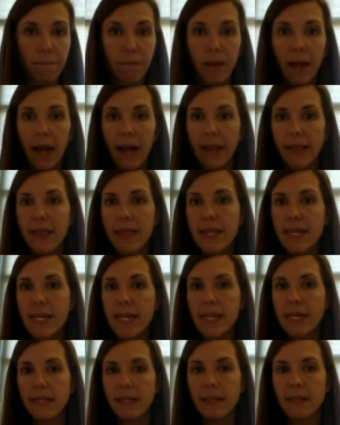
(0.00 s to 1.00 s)
at
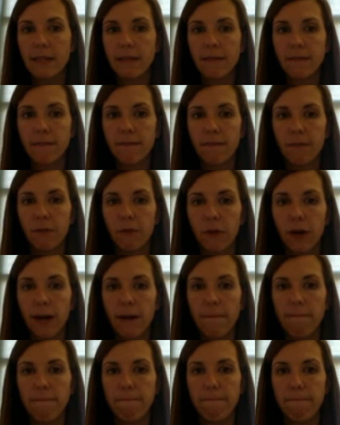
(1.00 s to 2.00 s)
these, right?
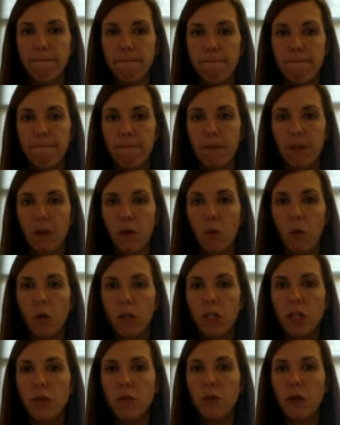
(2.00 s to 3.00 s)
What
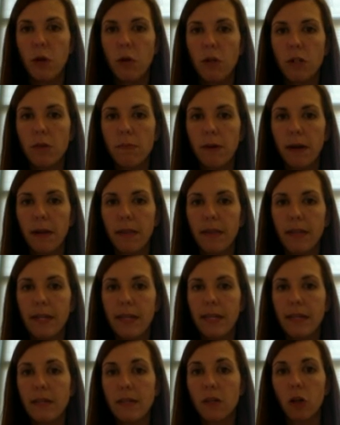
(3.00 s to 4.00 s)
do you notice about
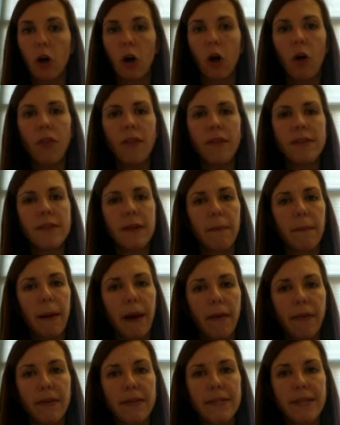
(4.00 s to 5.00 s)
these? They're all
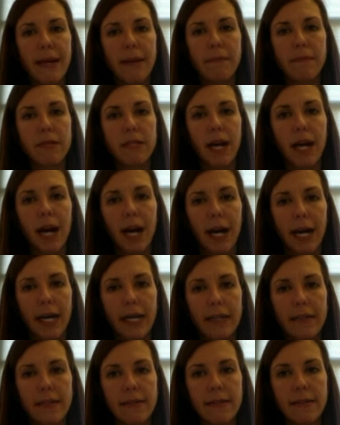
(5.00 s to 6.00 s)
about the same
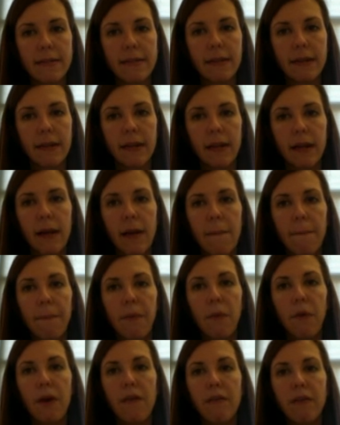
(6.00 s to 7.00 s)
size, but
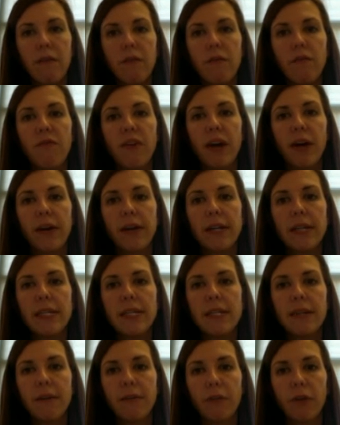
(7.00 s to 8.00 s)
we have a very
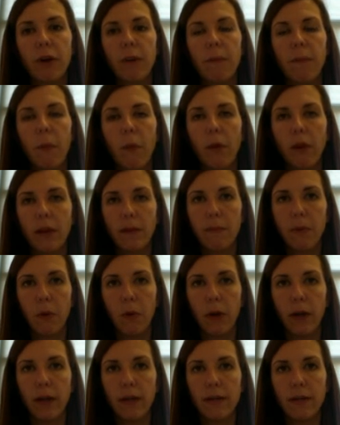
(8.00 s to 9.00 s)
different boiling
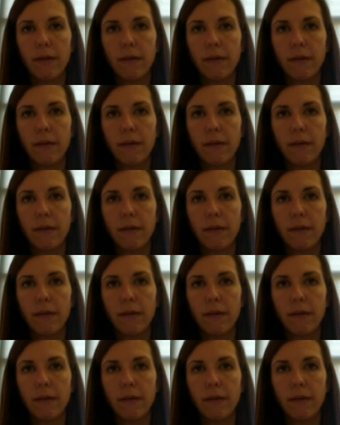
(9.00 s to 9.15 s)
point.